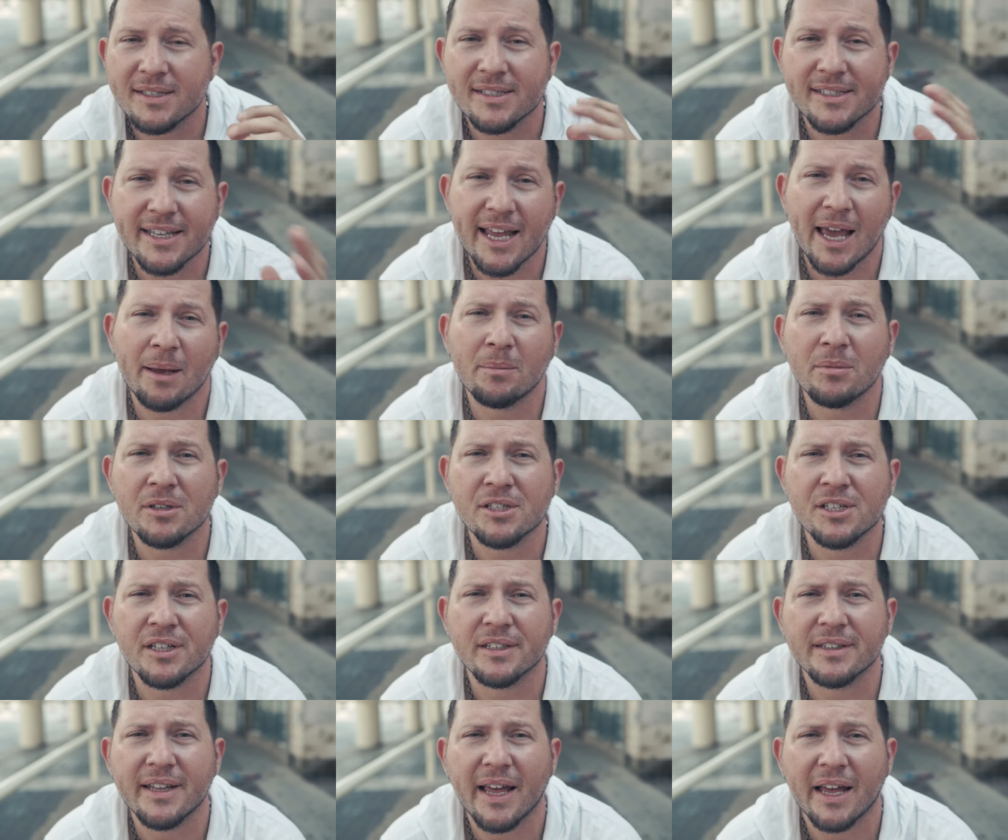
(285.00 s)

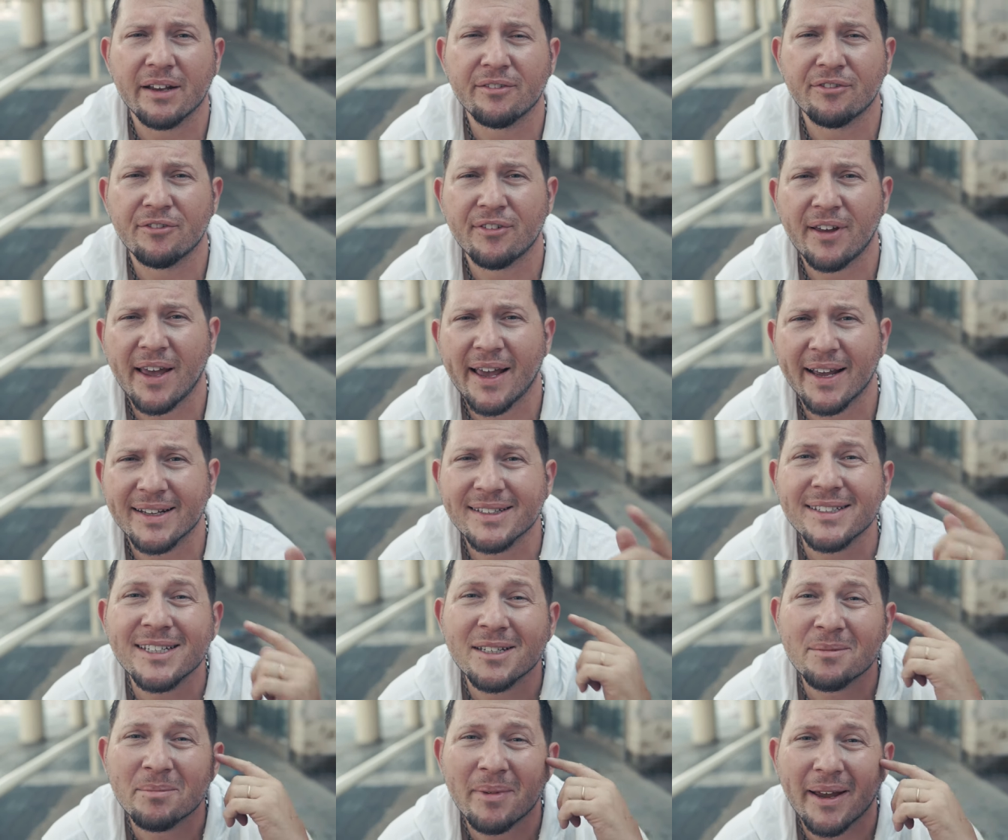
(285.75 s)
establishing that
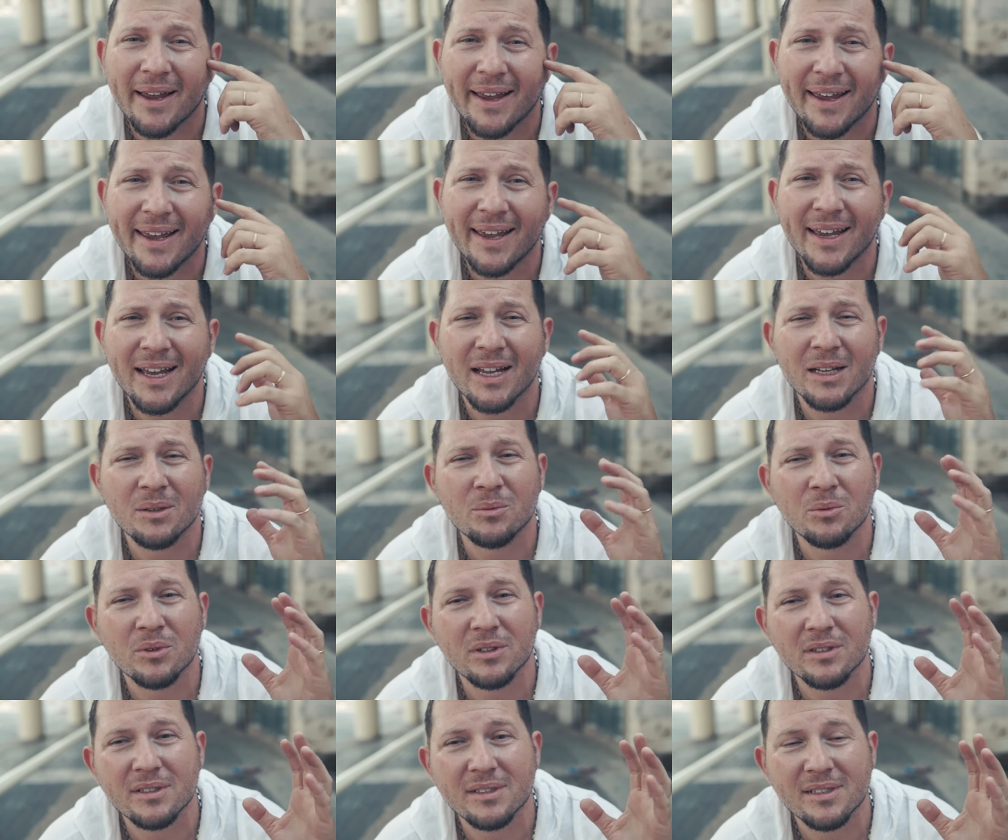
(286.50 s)
fact in my head
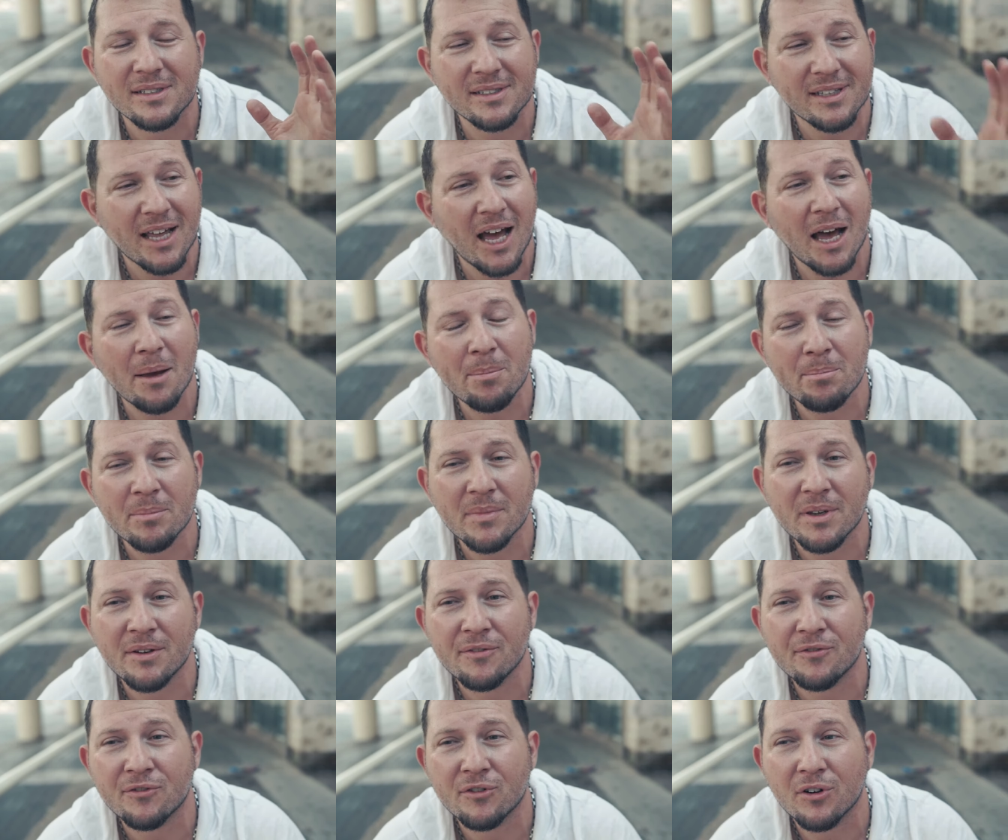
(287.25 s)
would stop
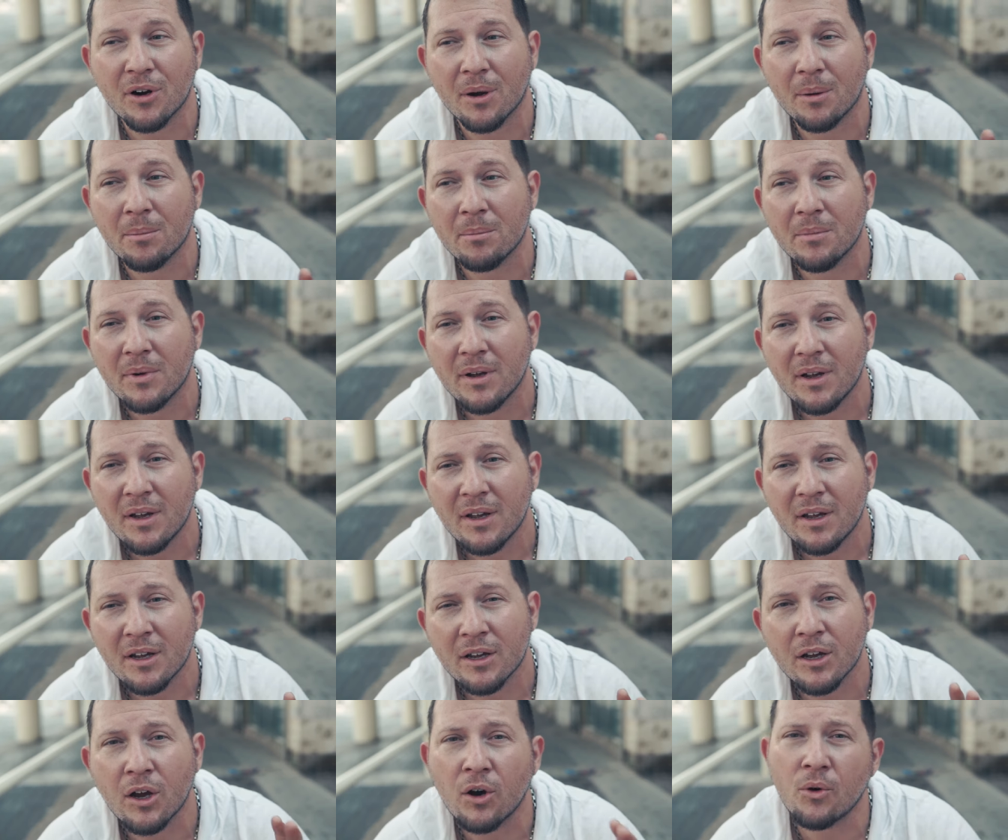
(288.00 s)
me from
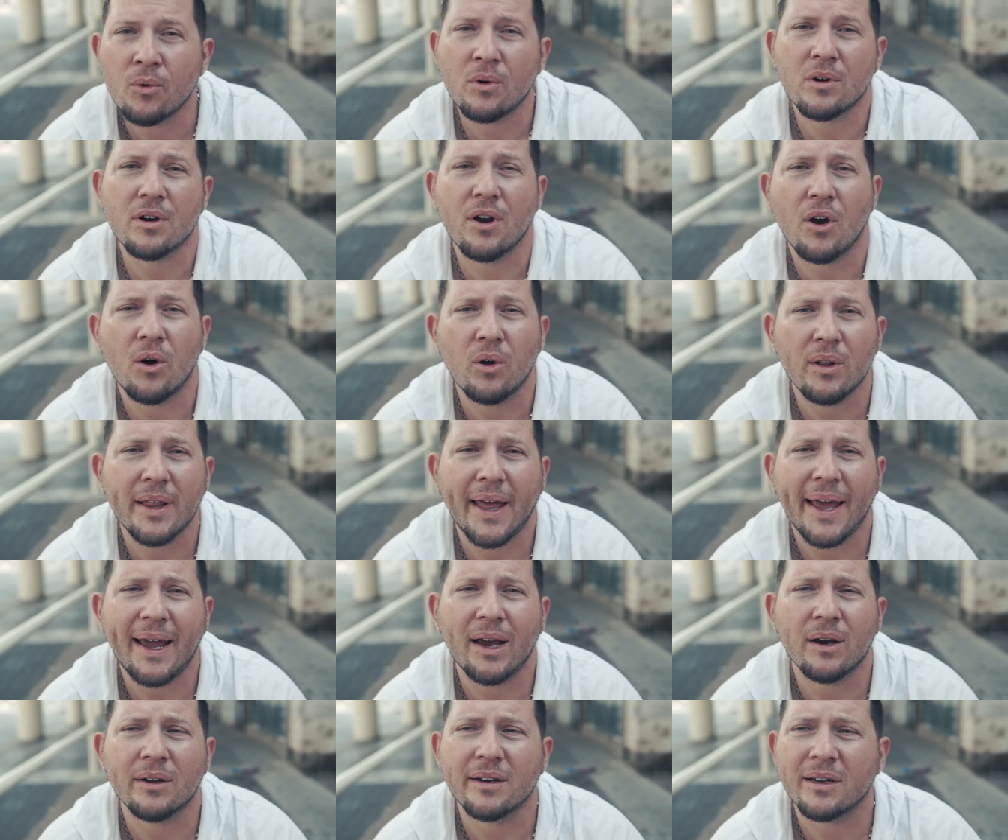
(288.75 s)
going all
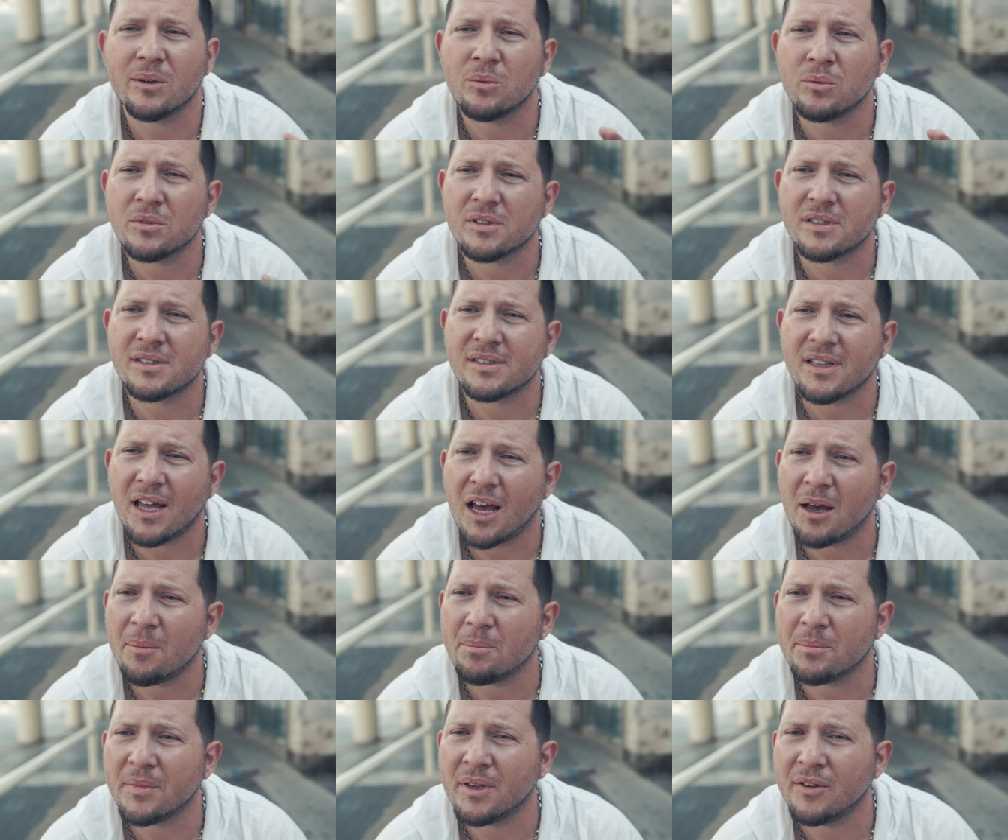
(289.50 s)
out, and would
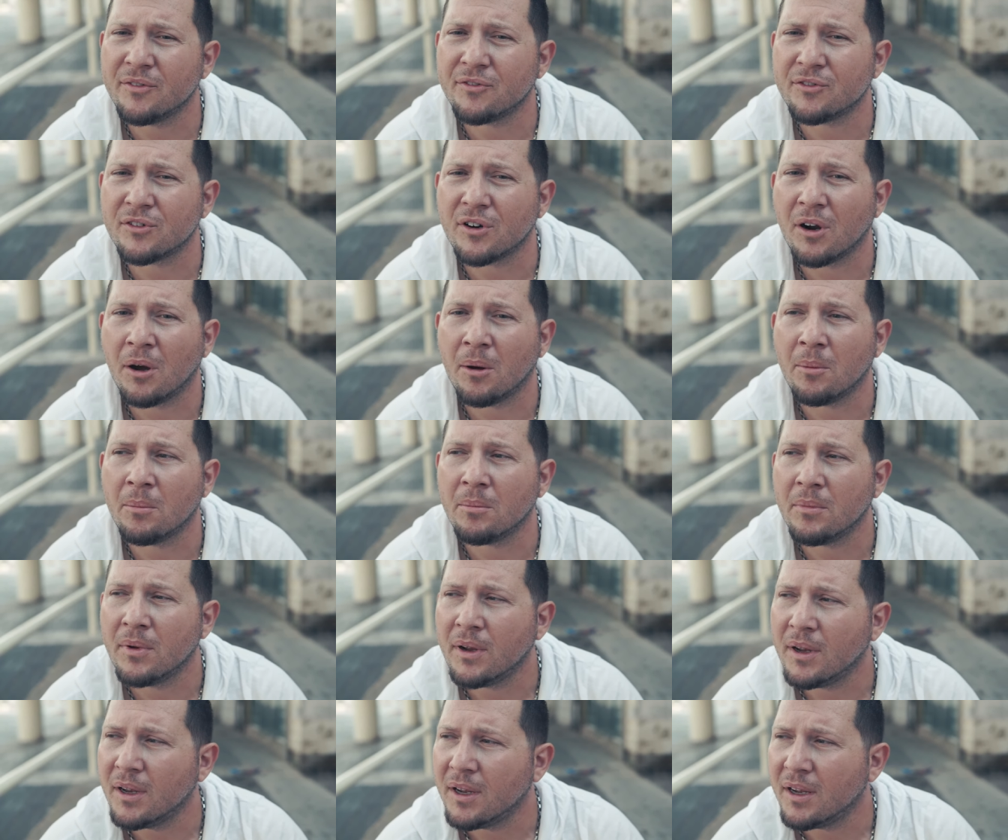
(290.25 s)
stop me from